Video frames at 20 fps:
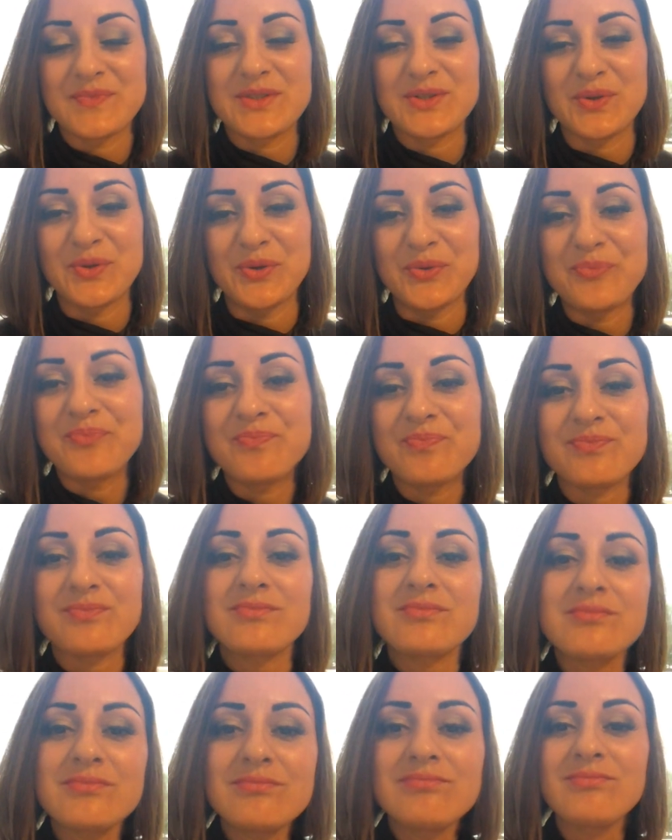So
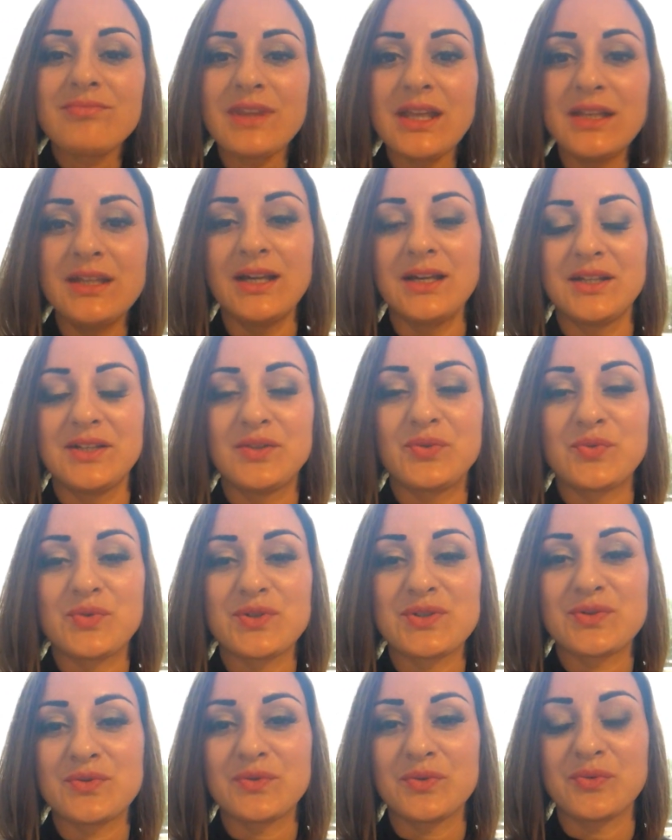yeah, it
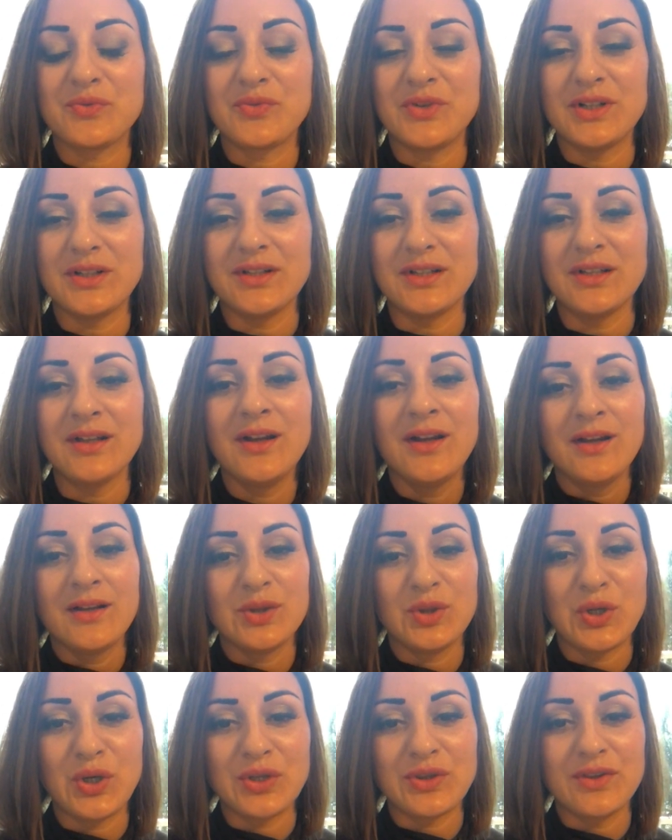was really
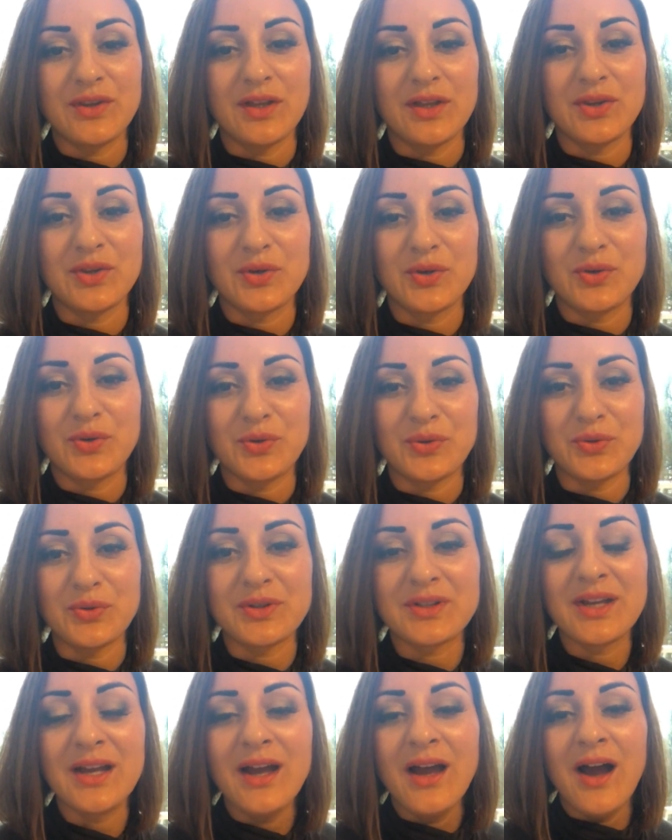not that
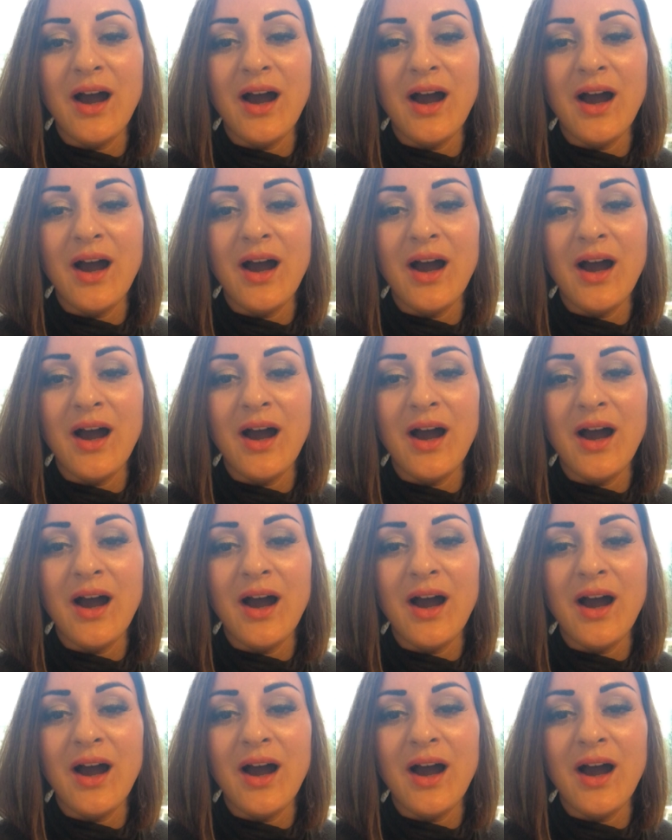good.